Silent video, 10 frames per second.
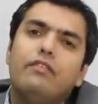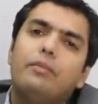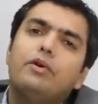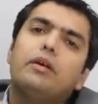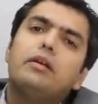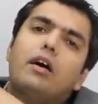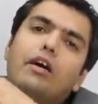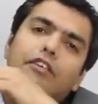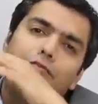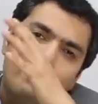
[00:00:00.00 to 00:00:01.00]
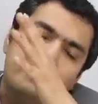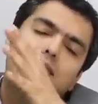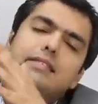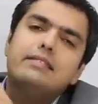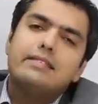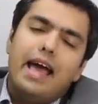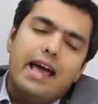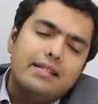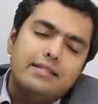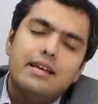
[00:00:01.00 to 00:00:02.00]
we have been doing a lot of PET-CT
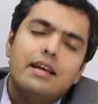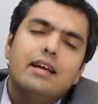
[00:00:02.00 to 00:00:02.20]
scans,